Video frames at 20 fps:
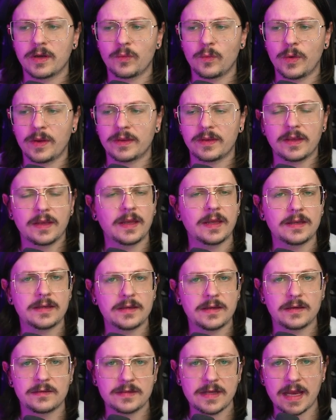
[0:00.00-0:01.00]
with
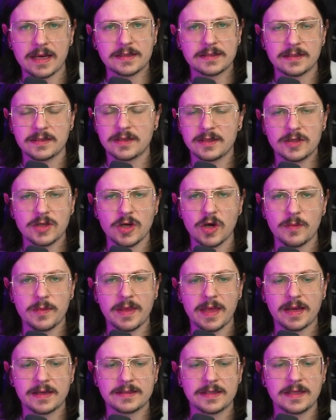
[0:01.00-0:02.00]
text in Adobe
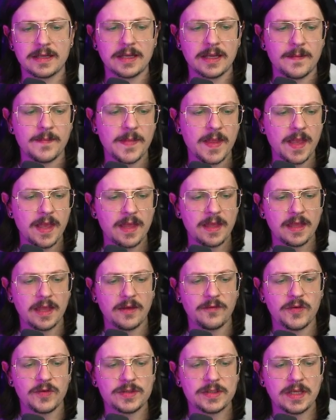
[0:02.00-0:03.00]
XD.
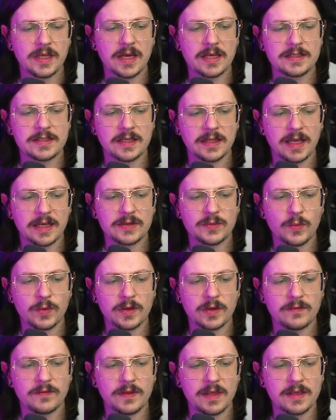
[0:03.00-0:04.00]
If you see I select one
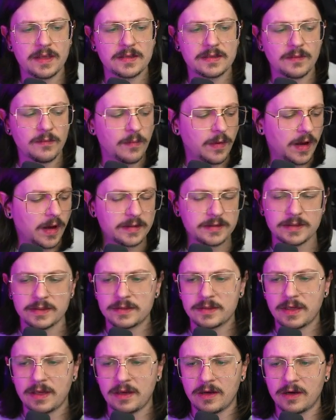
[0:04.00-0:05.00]
of these boxes
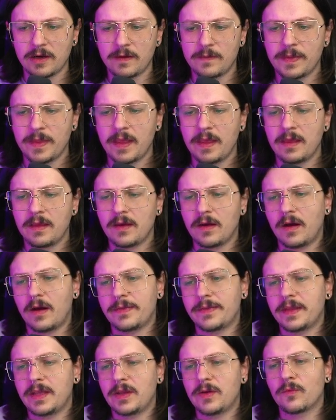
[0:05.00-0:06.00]
here, on
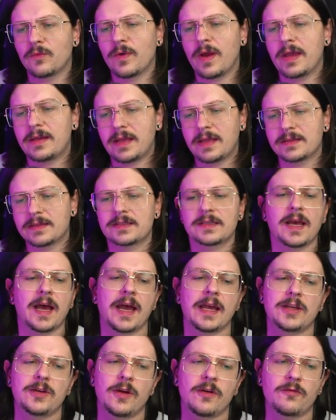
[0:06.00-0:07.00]
the right-hand
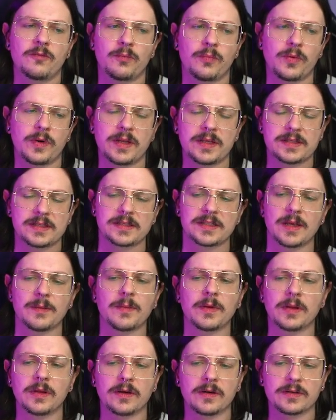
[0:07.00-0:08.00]
side, you have pretty
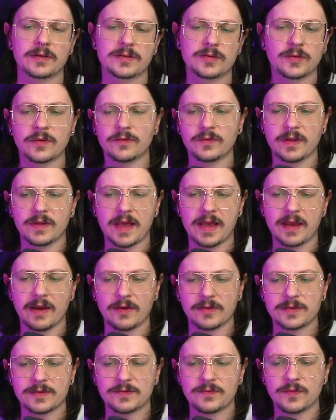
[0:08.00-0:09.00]
similar sort of
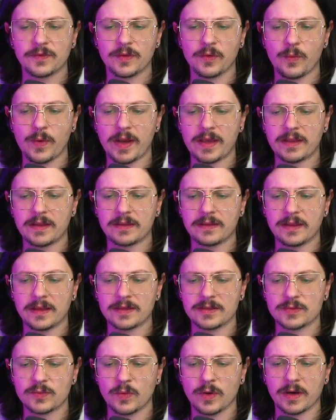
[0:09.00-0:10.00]
layouts for the way that
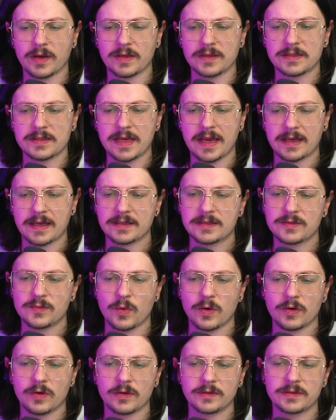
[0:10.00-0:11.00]
things work in text
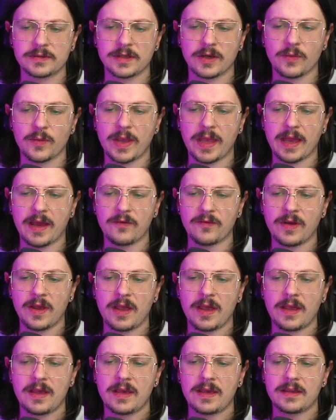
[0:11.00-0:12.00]
world. So we have
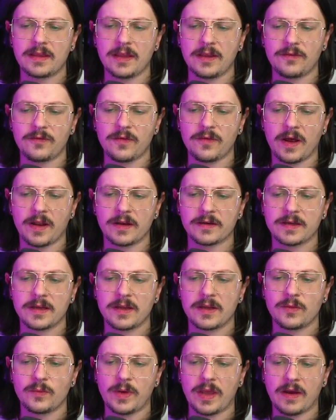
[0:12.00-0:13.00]
the font,
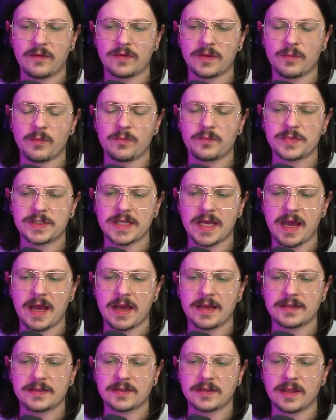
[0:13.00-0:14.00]
we have the
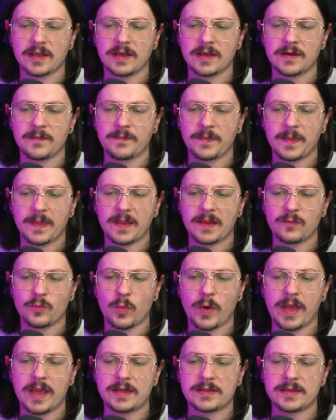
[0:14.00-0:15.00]
size, the
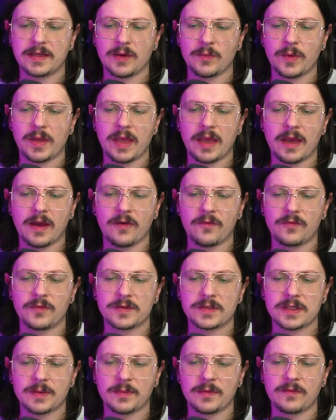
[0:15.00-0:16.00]
weight, and we have
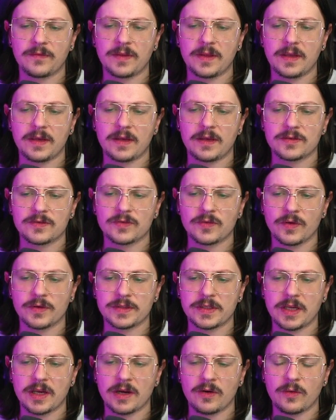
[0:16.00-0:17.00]
some of the controls
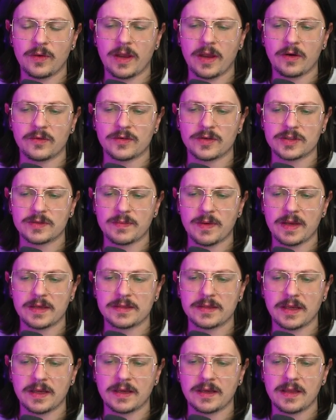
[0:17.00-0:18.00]
here, character
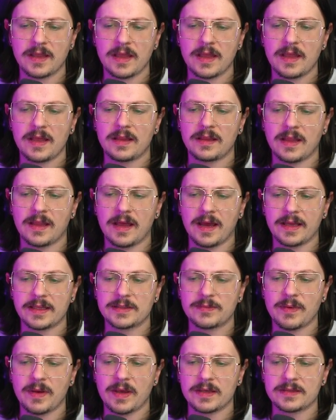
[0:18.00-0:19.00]
spacing, line
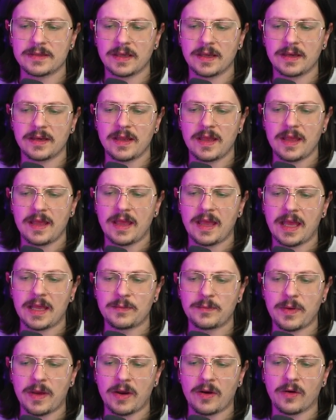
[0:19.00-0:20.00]
spacing,
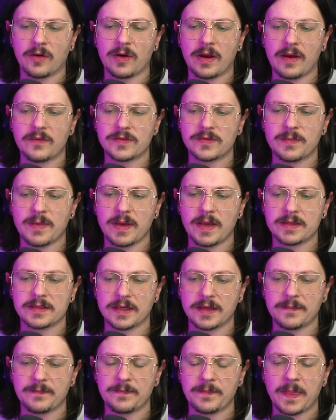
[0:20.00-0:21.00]
and paragraph
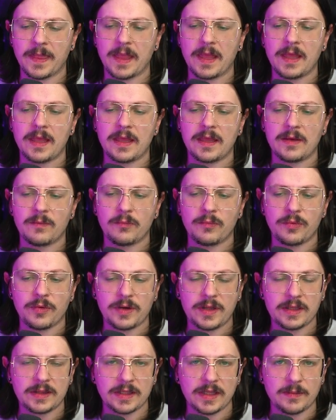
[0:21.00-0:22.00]
spacing.
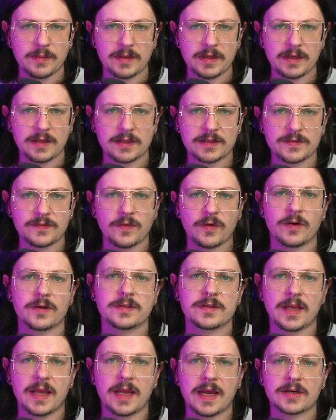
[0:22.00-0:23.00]
Pretty limited as far
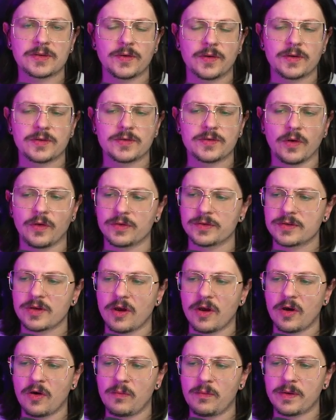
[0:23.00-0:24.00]
as the actual controls
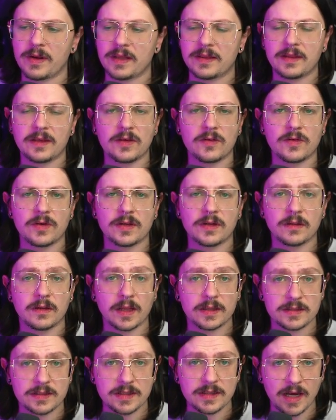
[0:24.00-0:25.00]
go, but I think you can get a
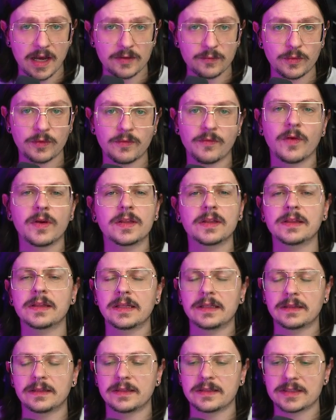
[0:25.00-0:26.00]
lot done with very
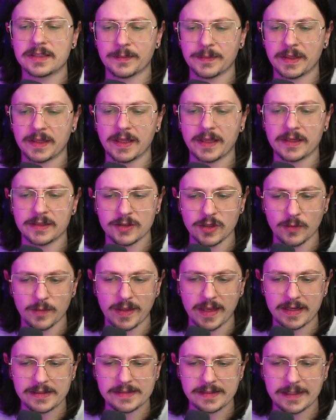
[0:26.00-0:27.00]
little in something like Adobe
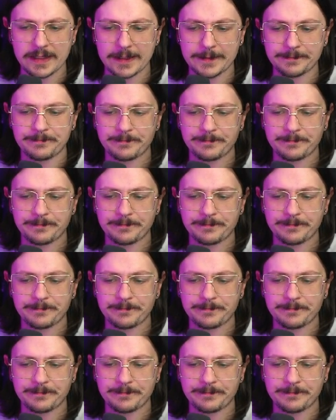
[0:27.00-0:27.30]
XD.